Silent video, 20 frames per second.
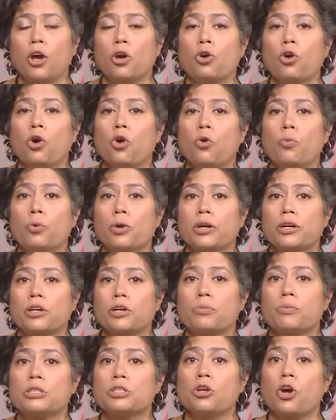A
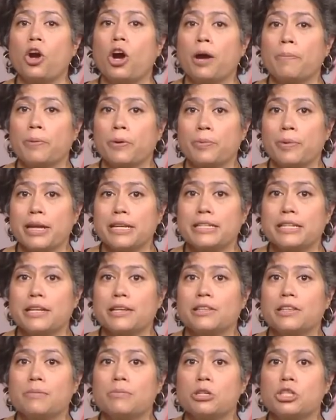co-worker was
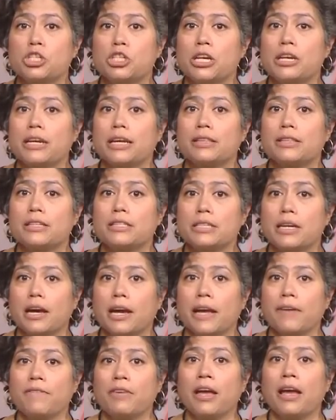operating the machine at the
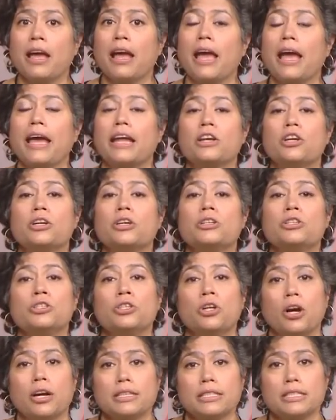time and could
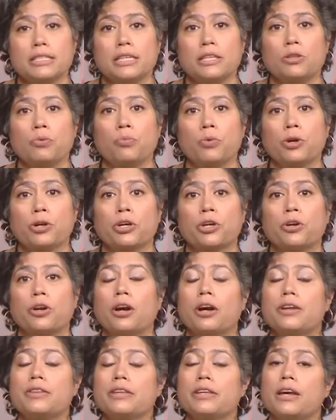not see the worker
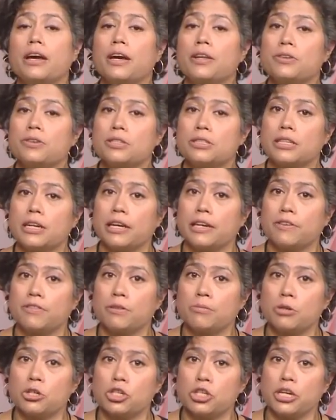on the other side of
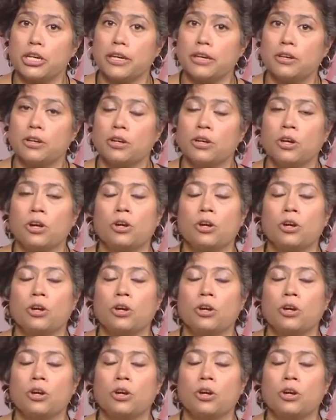the machine,